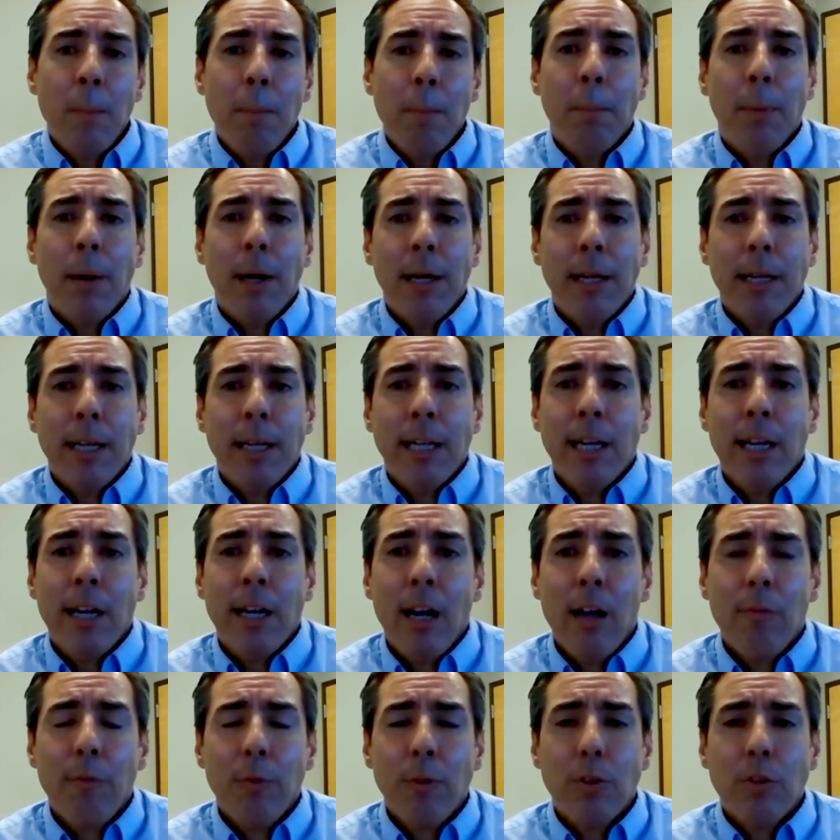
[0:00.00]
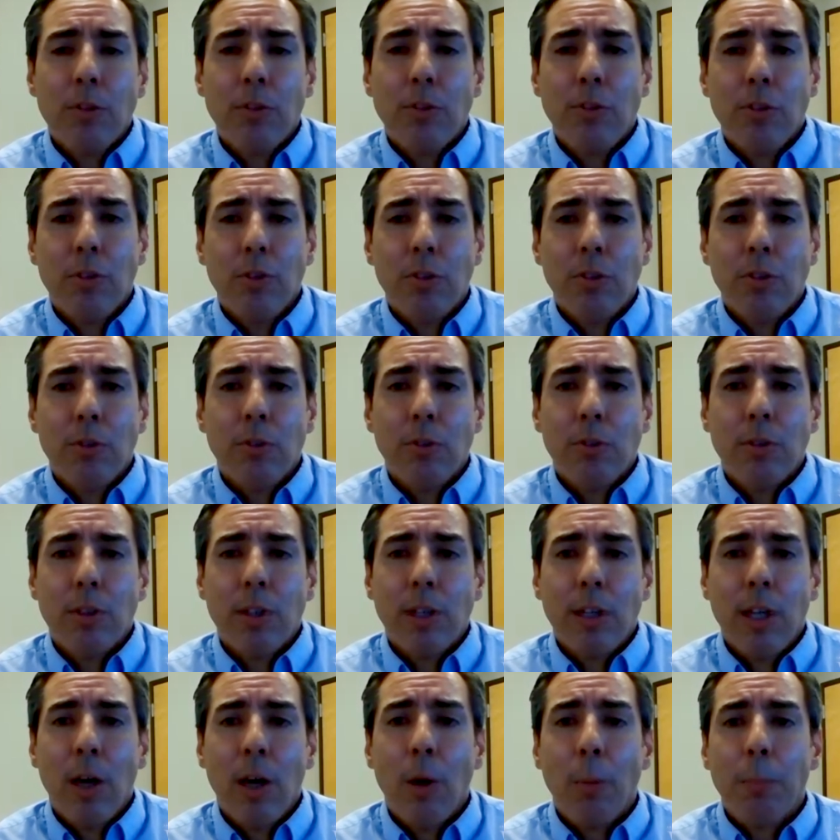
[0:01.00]
But in an effort to
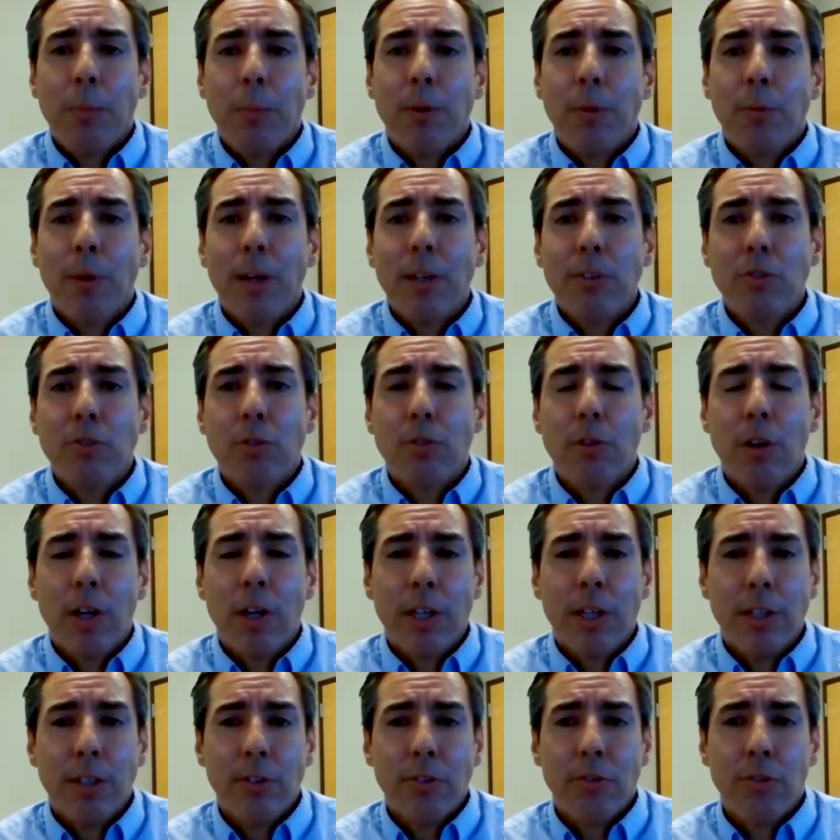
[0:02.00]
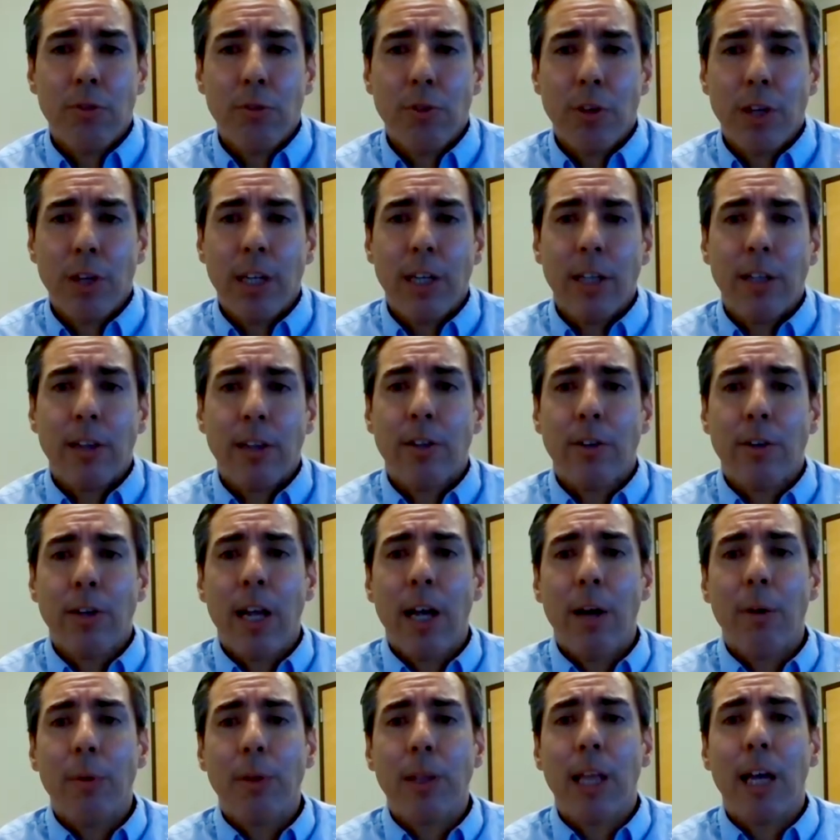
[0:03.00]
help the restaurant industry, they're
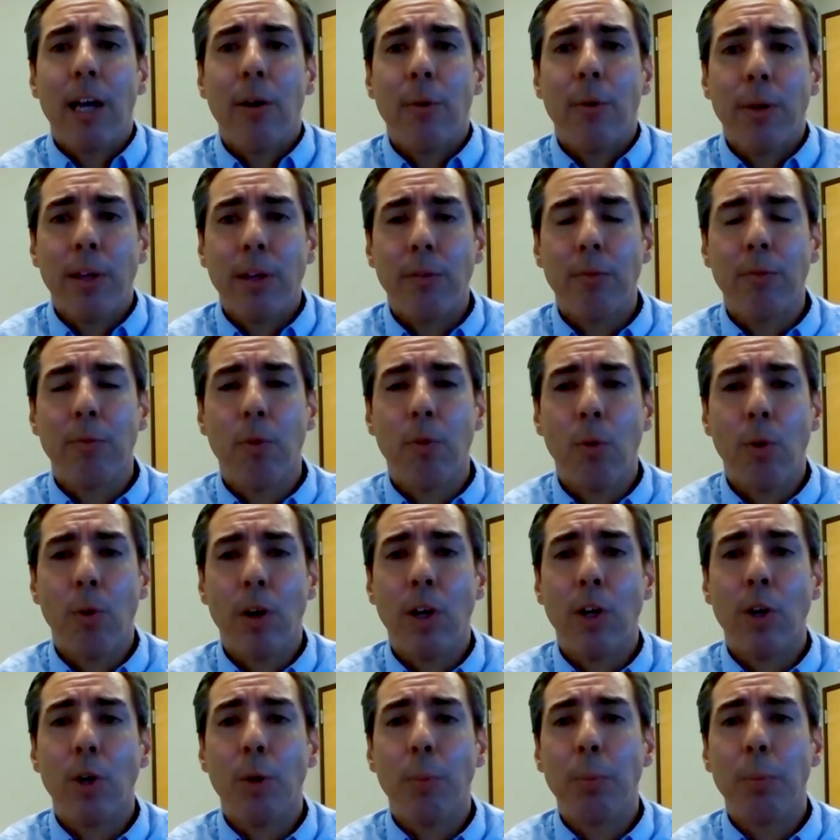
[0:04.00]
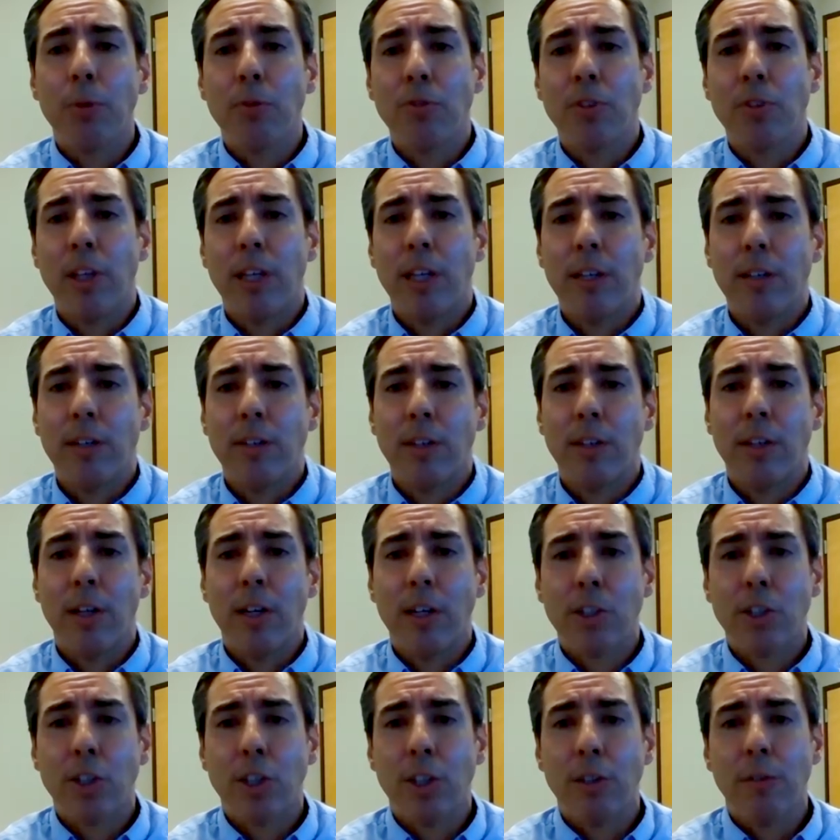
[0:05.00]
now allowing for 100%
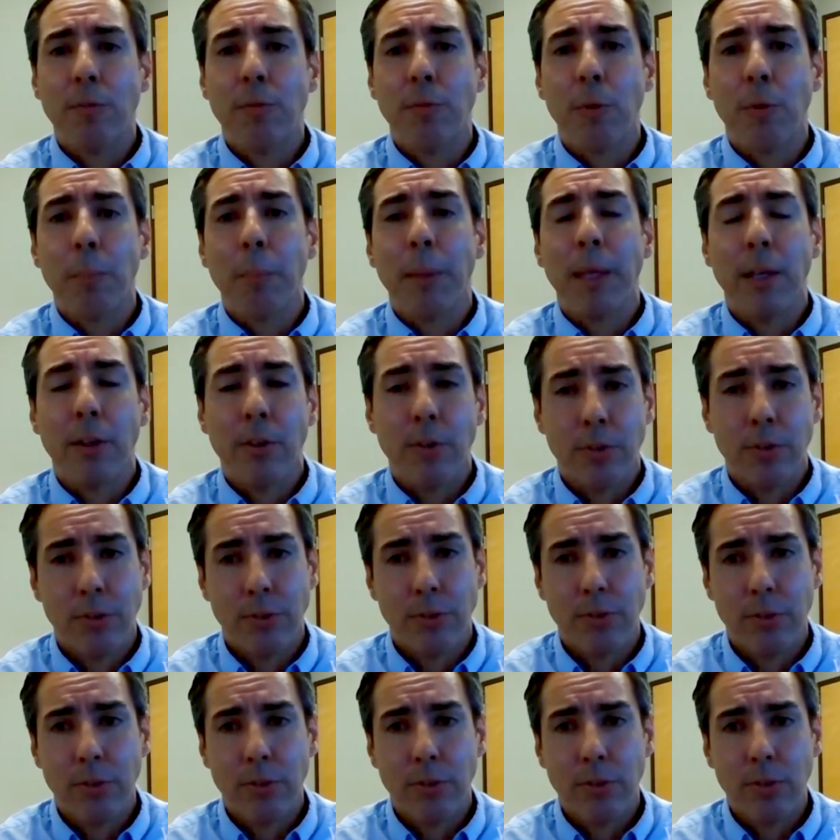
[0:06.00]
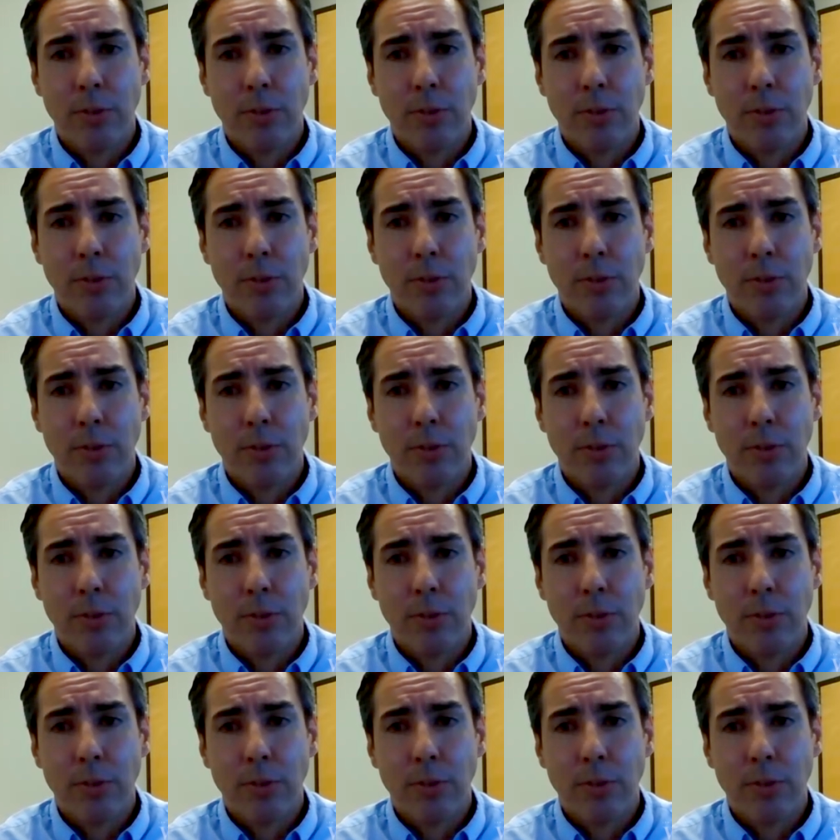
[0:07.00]
deduction for meals.